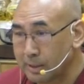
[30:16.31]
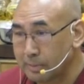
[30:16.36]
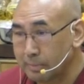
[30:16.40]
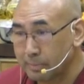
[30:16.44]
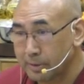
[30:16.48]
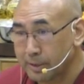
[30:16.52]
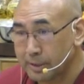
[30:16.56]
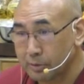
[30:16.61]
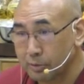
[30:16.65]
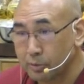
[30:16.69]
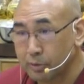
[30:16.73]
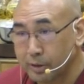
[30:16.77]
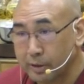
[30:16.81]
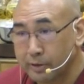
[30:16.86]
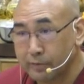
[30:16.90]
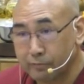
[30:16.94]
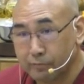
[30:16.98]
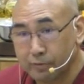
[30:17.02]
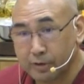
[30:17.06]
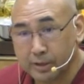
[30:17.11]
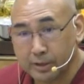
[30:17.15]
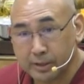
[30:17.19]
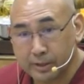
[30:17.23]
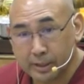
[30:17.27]
right? You can
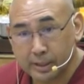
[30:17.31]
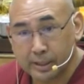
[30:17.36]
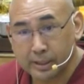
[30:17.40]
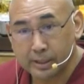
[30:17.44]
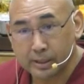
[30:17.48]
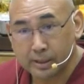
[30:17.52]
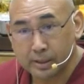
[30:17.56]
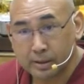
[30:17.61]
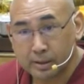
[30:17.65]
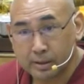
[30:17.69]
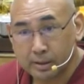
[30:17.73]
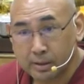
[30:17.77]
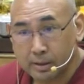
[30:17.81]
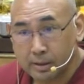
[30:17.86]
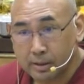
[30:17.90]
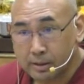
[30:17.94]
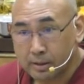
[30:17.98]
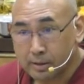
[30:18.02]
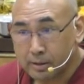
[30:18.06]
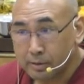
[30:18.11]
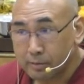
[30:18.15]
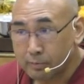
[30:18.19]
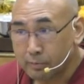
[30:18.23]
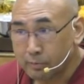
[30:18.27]
feel it, right?
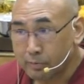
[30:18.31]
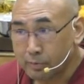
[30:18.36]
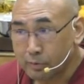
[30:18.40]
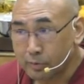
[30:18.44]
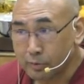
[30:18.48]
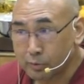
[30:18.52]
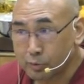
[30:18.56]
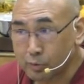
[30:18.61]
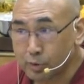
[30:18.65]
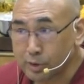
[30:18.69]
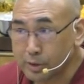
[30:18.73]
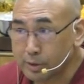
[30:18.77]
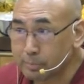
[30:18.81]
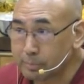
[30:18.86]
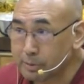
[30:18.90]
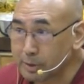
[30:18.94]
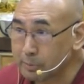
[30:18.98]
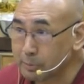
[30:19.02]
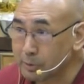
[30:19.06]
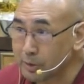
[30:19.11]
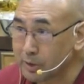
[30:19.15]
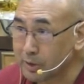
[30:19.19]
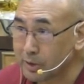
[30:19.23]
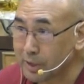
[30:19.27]
Do you
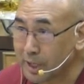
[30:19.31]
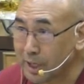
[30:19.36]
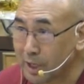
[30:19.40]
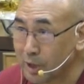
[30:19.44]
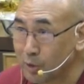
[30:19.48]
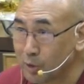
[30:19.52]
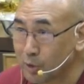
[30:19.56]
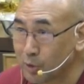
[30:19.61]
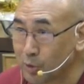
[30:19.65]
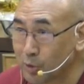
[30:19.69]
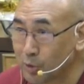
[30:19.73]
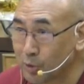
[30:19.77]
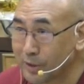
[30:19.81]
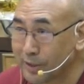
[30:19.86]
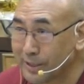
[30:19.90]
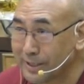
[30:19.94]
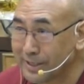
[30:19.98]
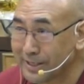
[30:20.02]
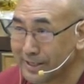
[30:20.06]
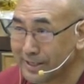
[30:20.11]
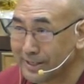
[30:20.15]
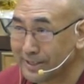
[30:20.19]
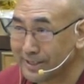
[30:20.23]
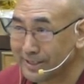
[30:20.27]
remember how you get
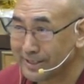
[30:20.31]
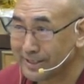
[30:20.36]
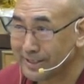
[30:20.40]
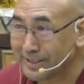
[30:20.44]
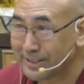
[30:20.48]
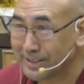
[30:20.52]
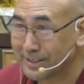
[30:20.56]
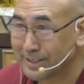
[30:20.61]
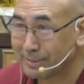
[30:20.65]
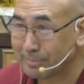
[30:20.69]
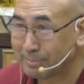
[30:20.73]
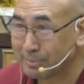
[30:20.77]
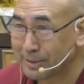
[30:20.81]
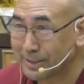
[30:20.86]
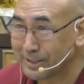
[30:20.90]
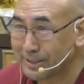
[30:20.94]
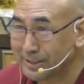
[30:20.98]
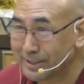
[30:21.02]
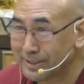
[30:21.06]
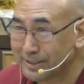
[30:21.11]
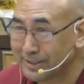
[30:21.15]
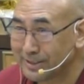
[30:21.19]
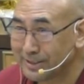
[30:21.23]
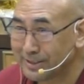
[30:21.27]
angry at the
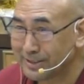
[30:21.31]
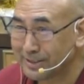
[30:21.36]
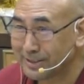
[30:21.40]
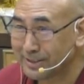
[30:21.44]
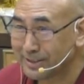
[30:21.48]
beginning?